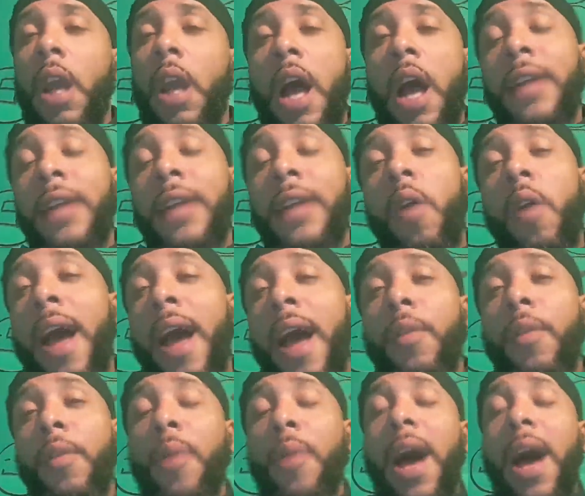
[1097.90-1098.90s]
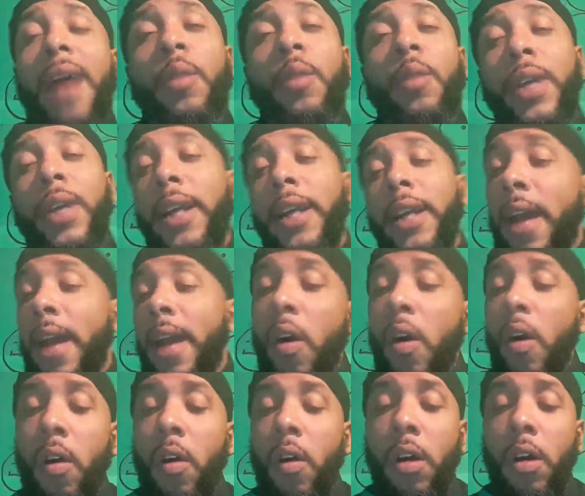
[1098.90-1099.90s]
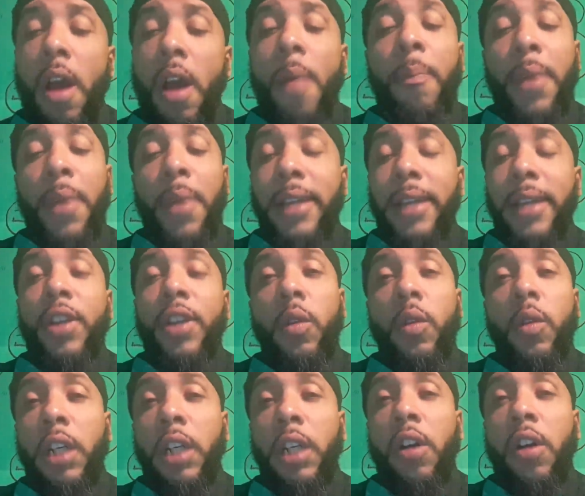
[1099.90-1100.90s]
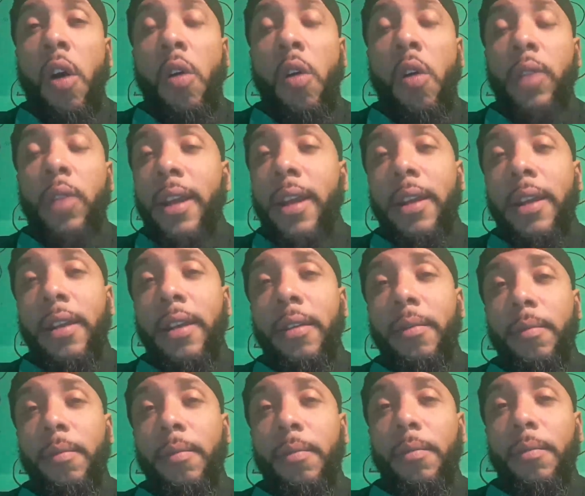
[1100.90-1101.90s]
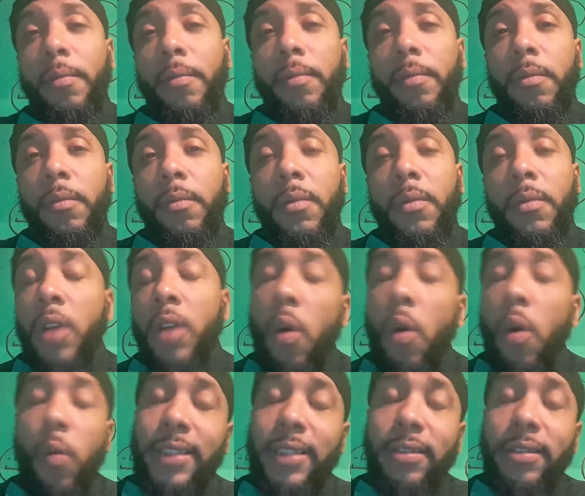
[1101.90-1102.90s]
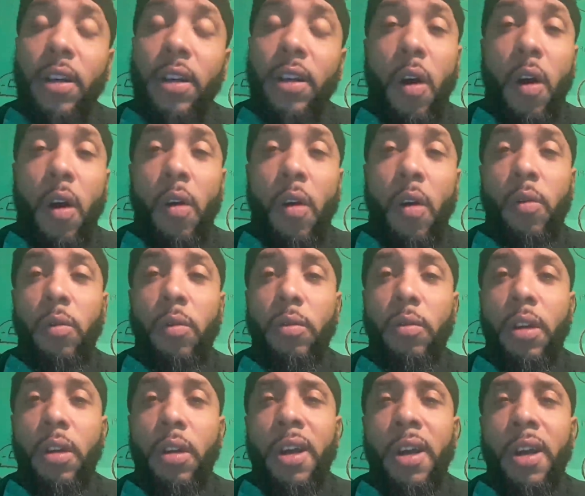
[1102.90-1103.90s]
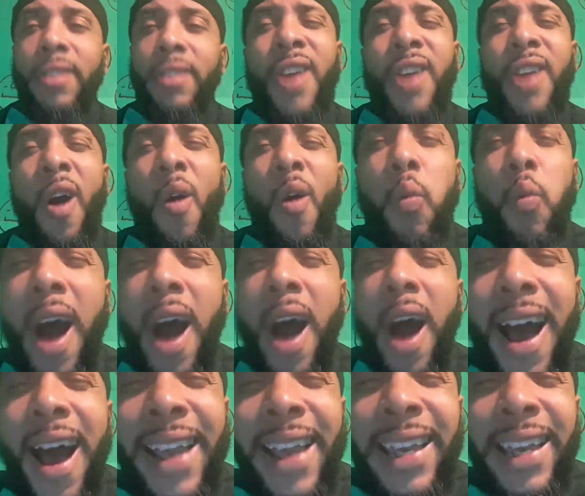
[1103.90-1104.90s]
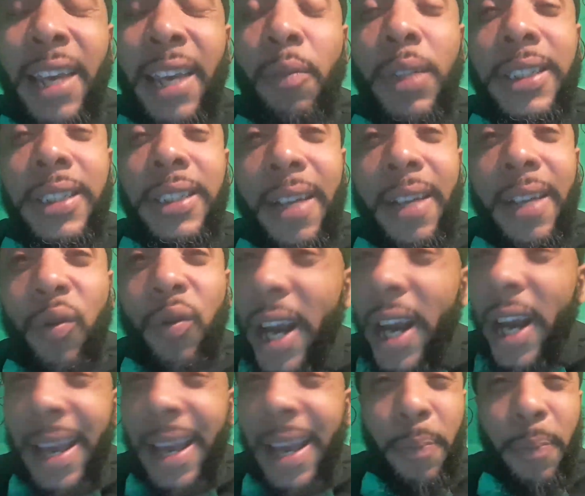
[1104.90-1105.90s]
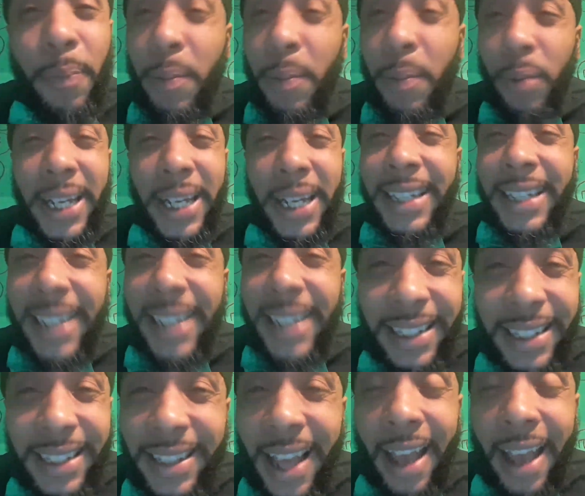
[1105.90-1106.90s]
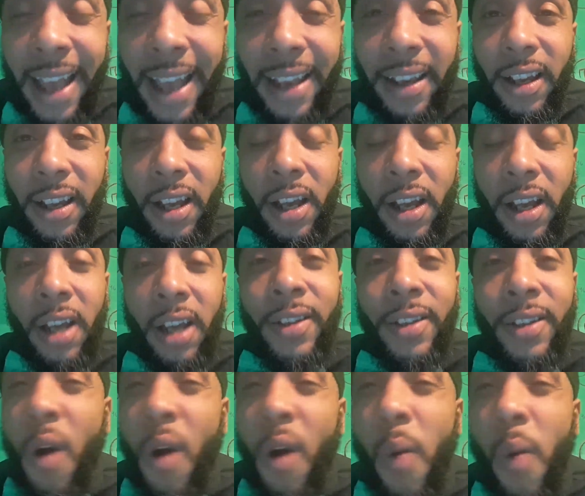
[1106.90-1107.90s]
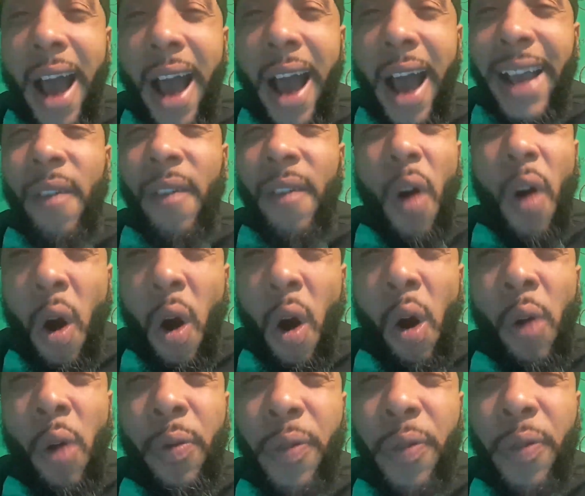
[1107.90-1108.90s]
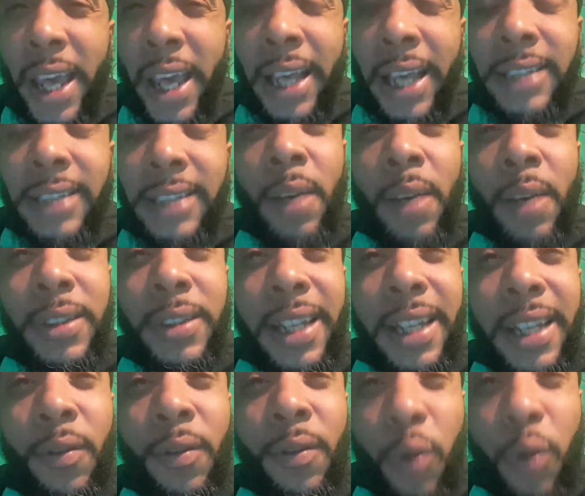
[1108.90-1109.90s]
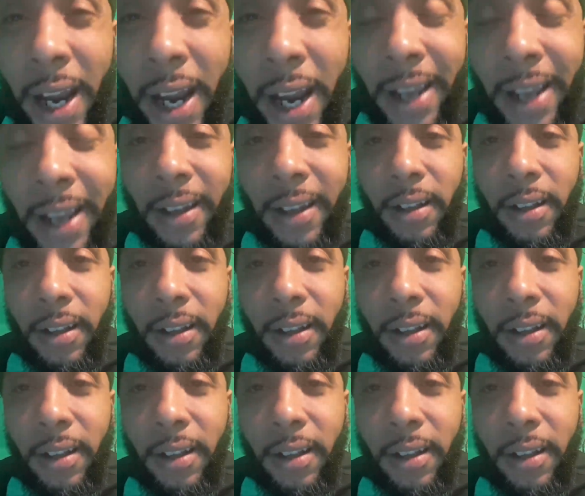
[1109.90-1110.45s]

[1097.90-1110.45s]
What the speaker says: I don't have a problem with it at all. But know the code in it. Know what's the code. Know why he was in red. People didn't get that. Know why of all things he was in red.